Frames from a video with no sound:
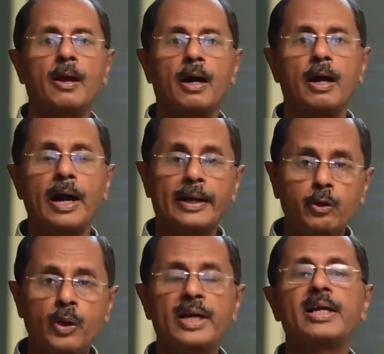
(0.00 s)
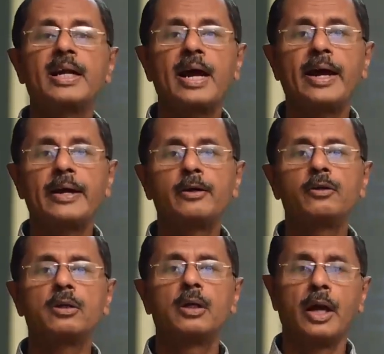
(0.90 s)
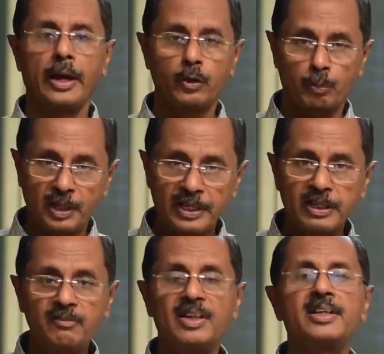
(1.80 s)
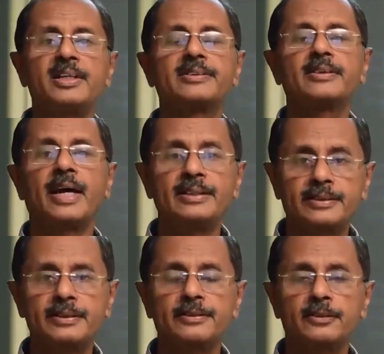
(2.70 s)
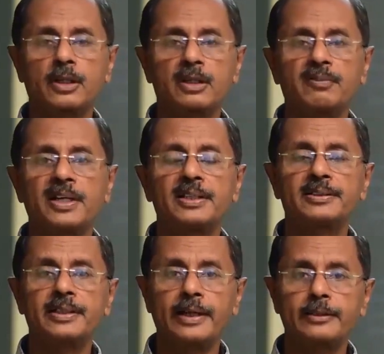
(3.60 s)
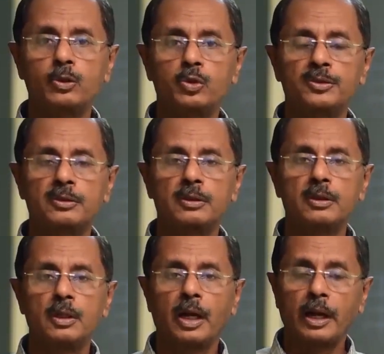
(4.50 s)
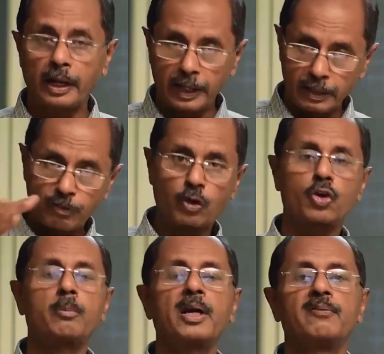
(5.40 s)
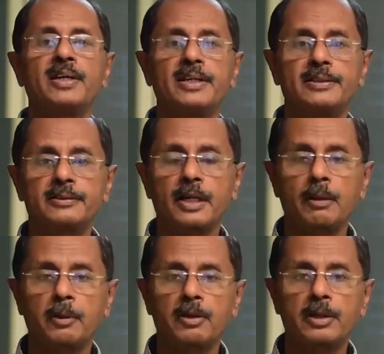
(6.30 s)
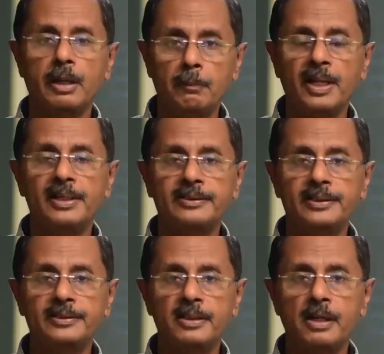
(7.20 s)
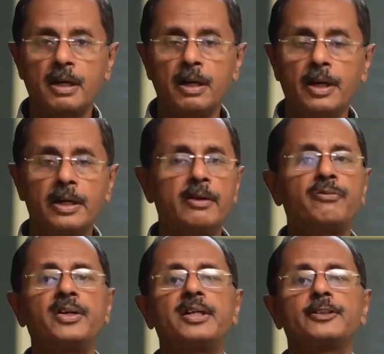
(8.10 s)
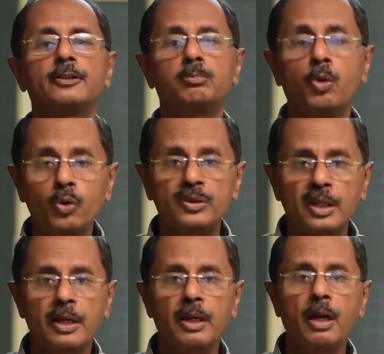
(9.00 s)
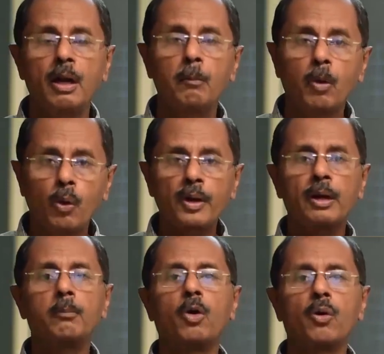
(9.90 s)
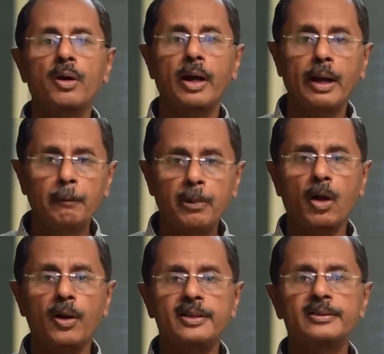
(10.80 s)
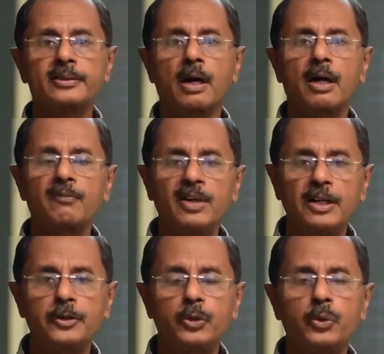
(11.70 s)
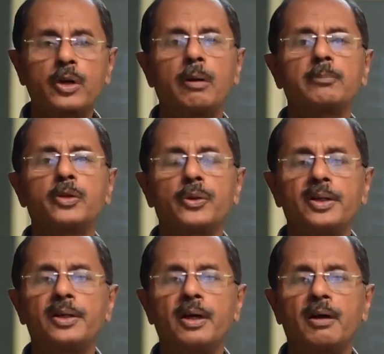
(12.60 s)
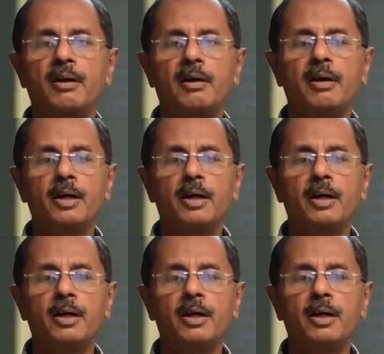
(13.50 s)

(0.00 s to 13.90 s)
acquiring land and obtaining various licenses under various statutes and followed by various labor complaints, etc. If it is smoothened, more and more employers are willing to come to India,